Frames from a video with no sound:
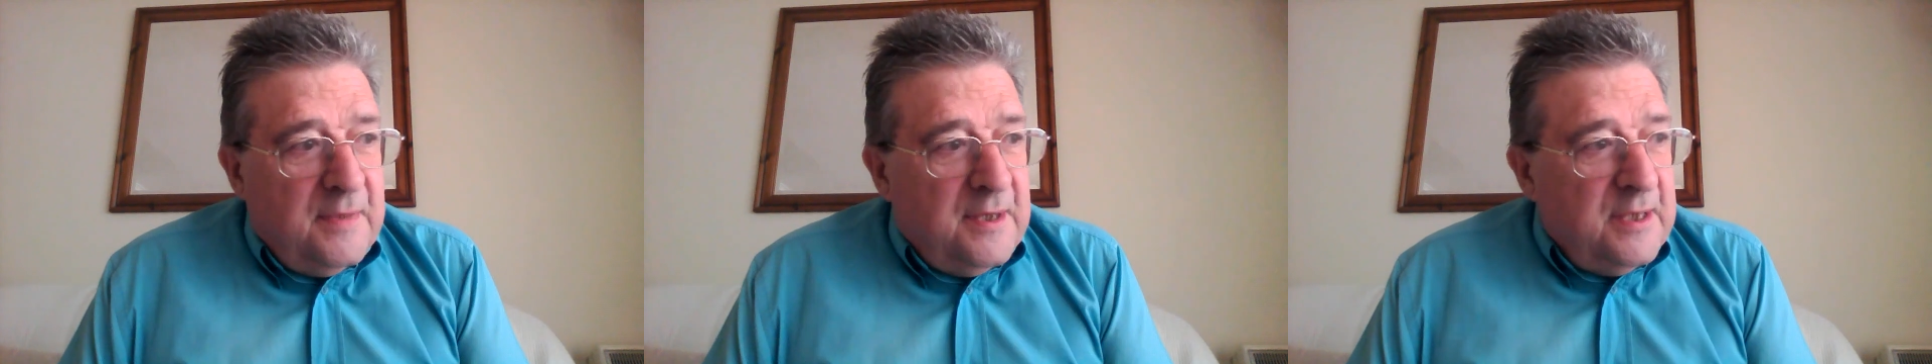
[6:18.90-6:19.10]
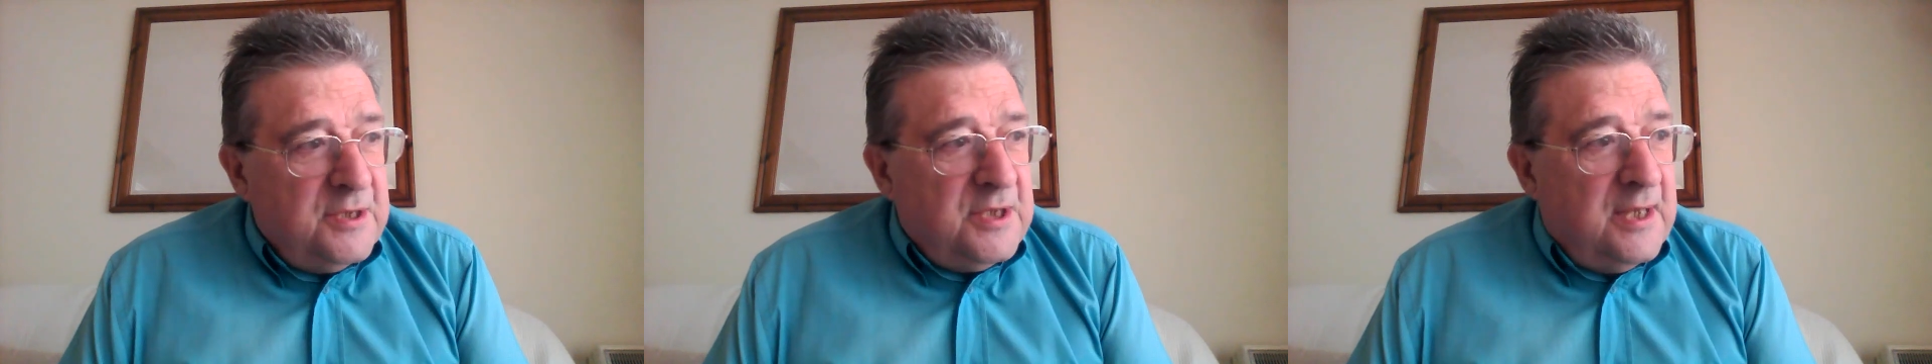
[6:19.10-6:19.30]

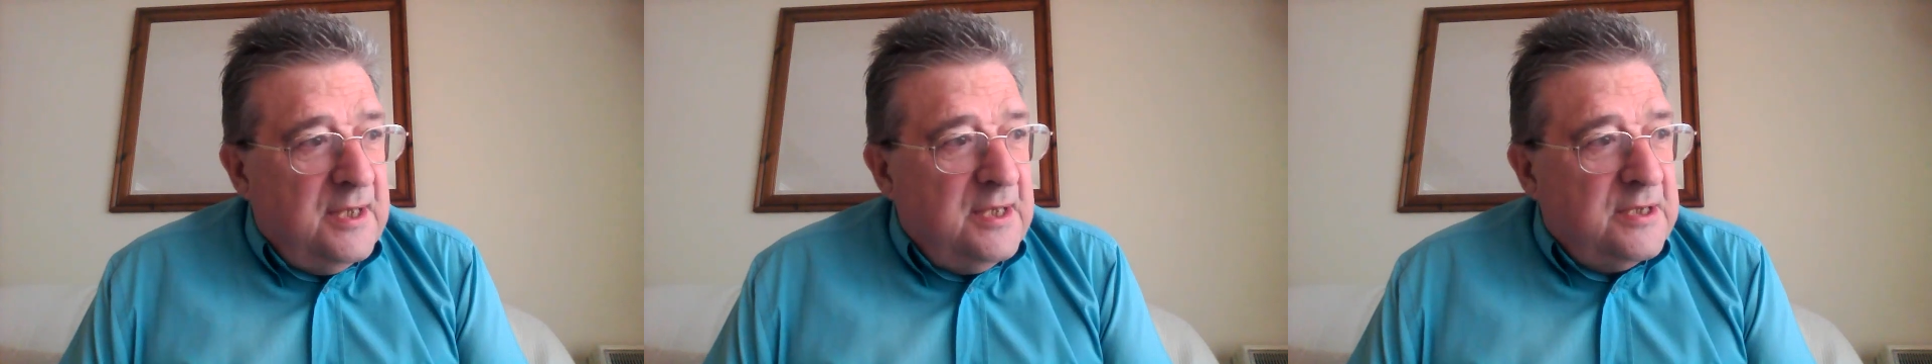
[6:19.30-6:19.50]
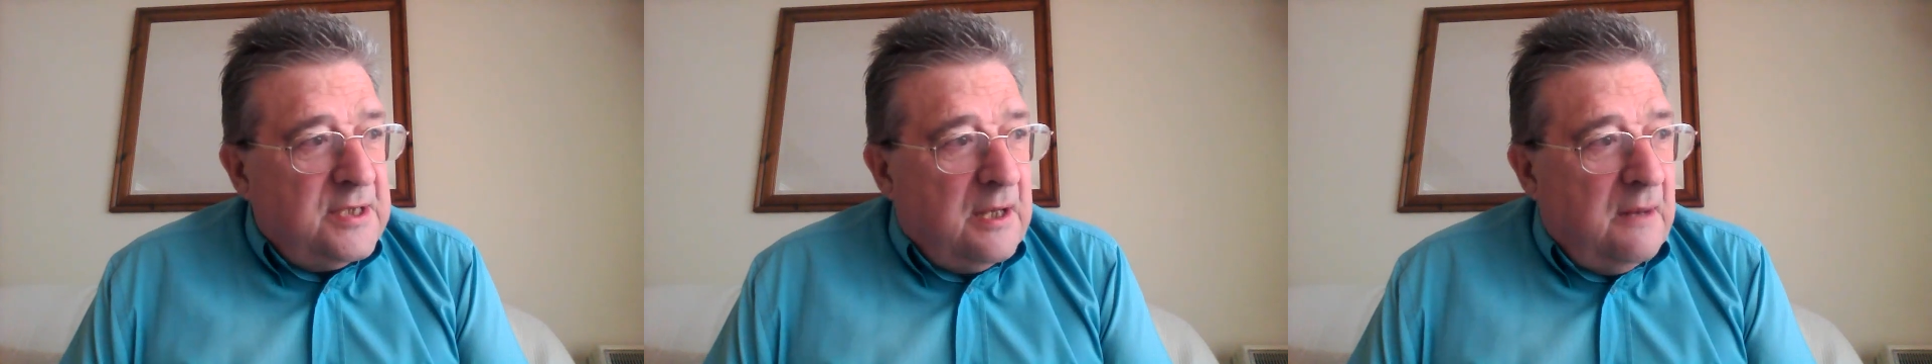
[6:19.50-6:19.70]

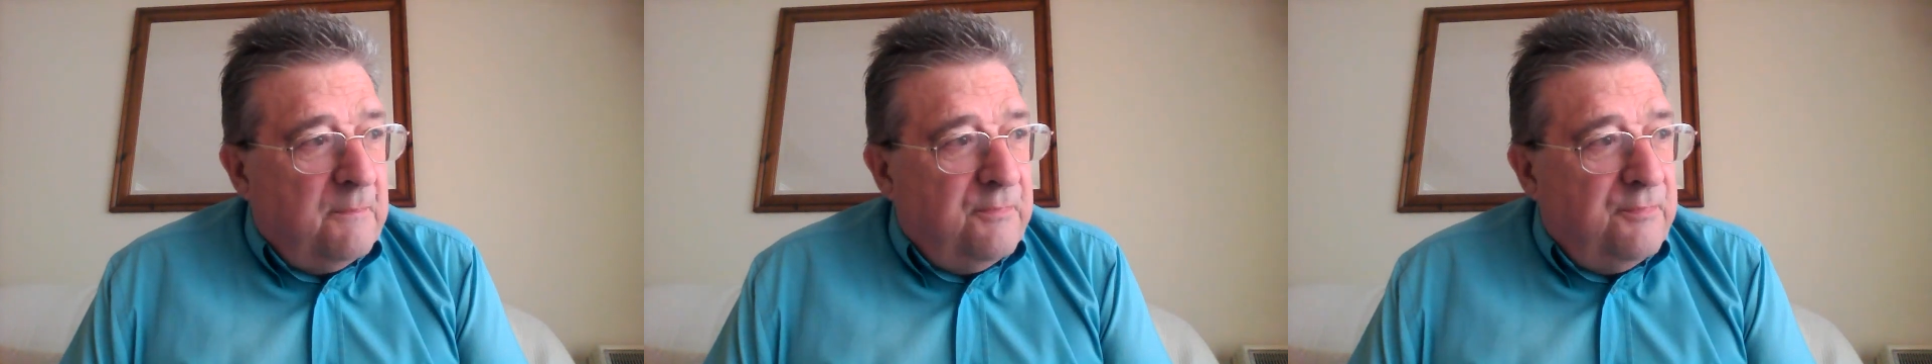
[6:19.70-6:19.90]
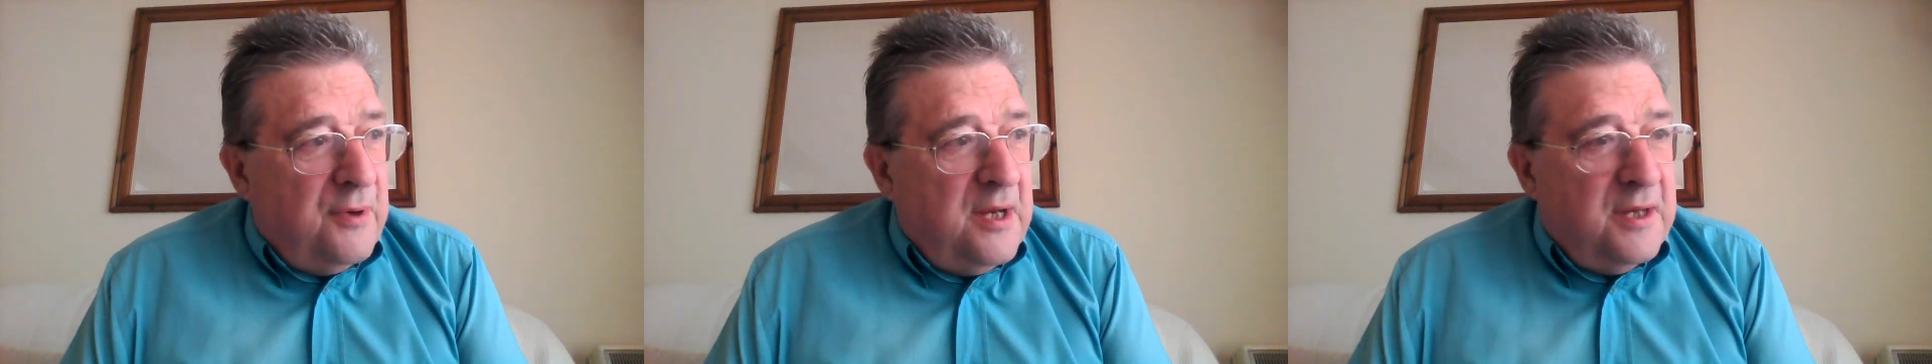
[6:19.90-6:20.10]
She's a
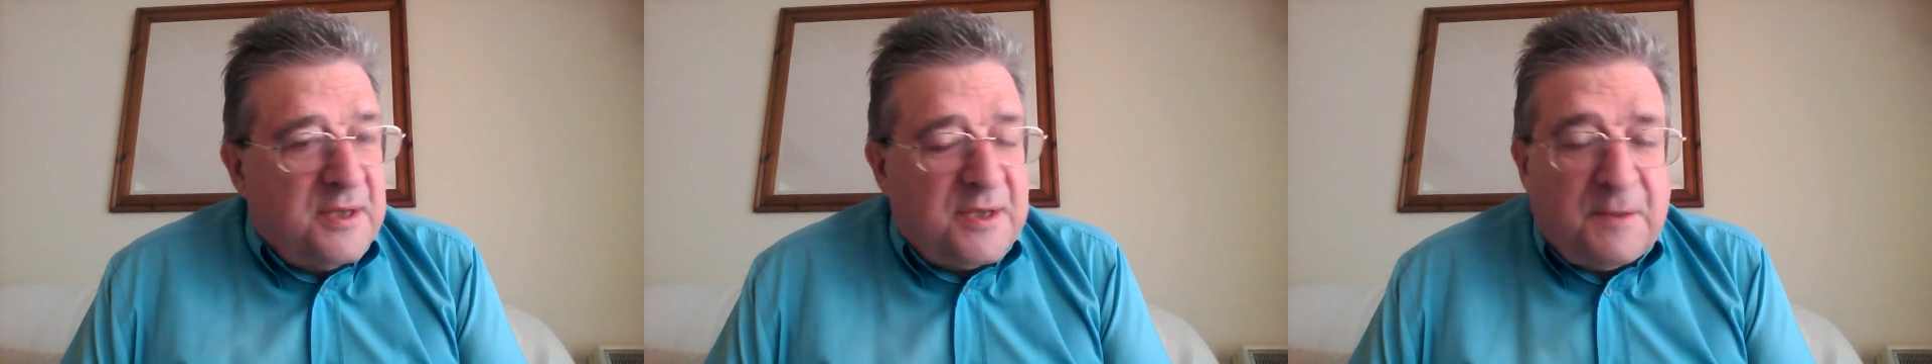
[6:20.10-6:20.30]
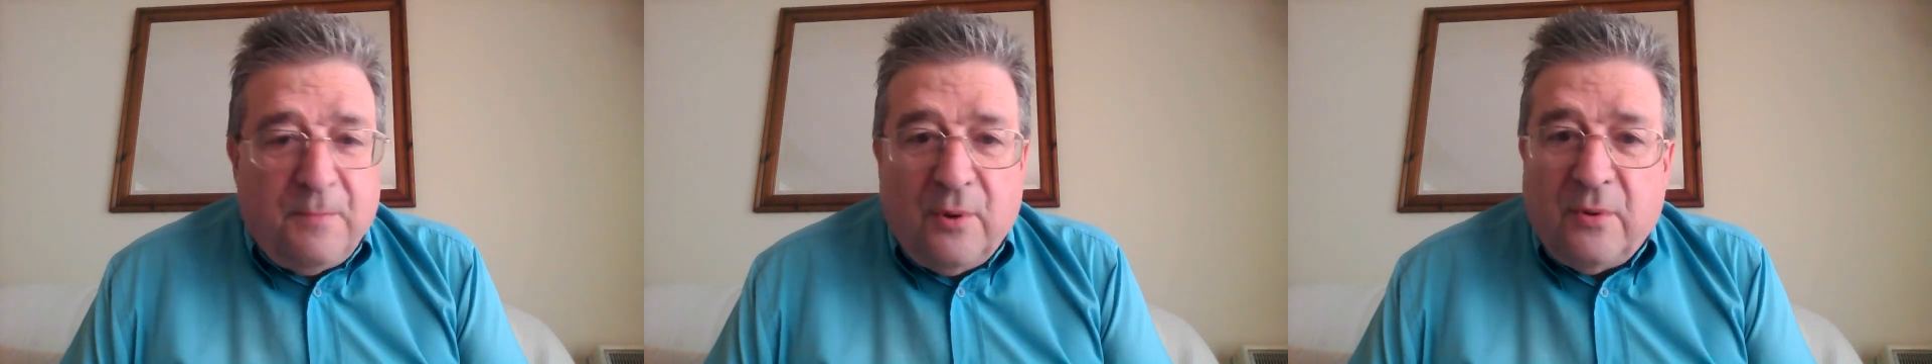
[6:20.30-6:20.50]
brilliant
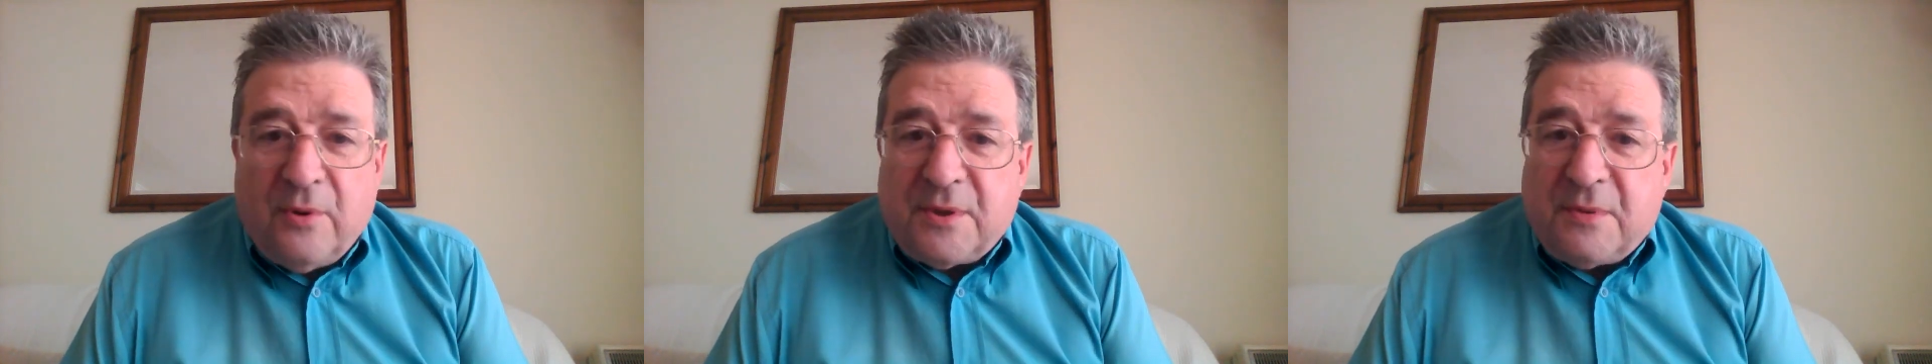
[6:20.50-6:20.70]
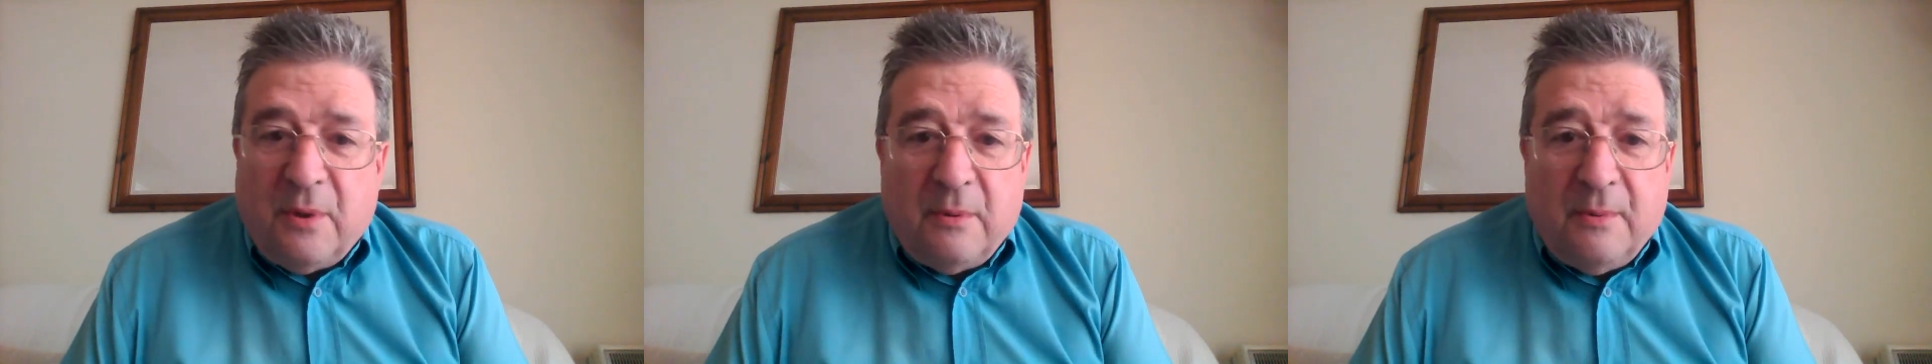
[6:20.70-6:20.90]

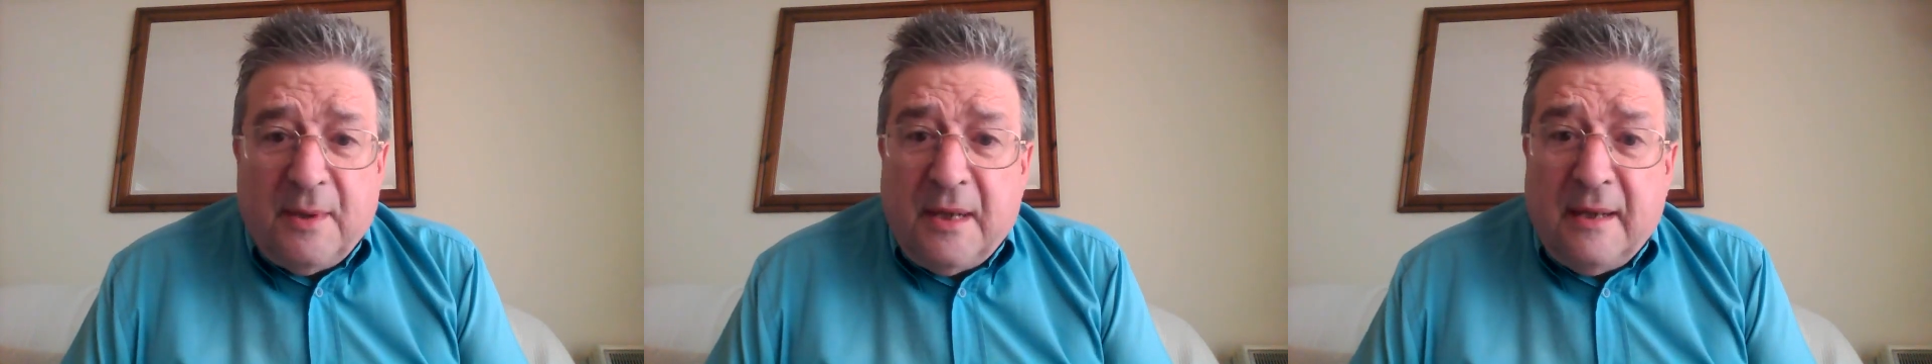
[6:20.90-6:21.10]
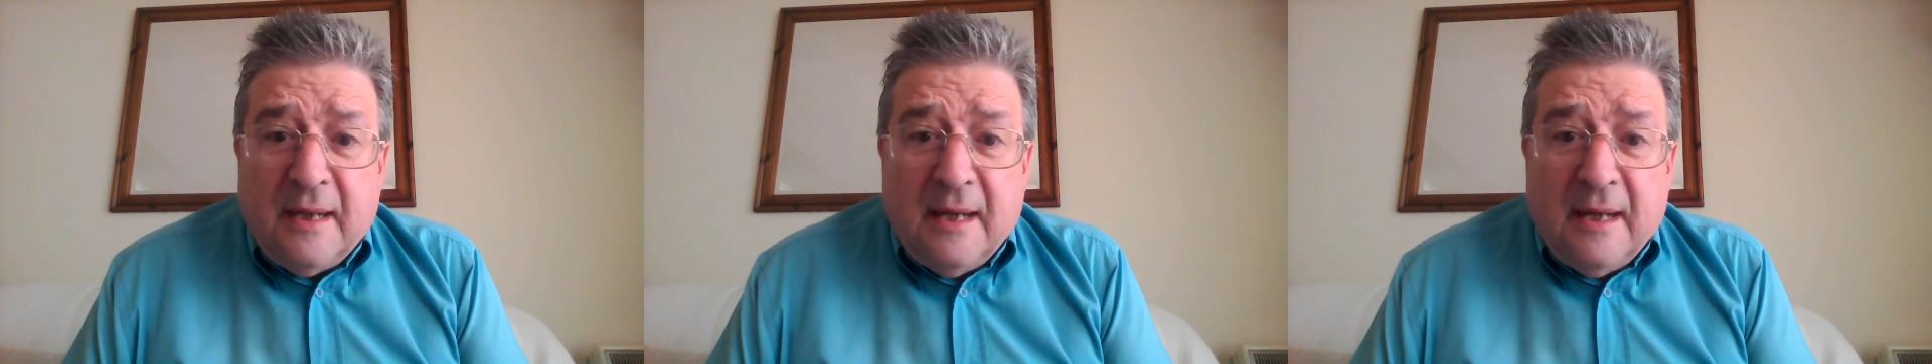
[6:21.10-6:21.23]
sportswoman,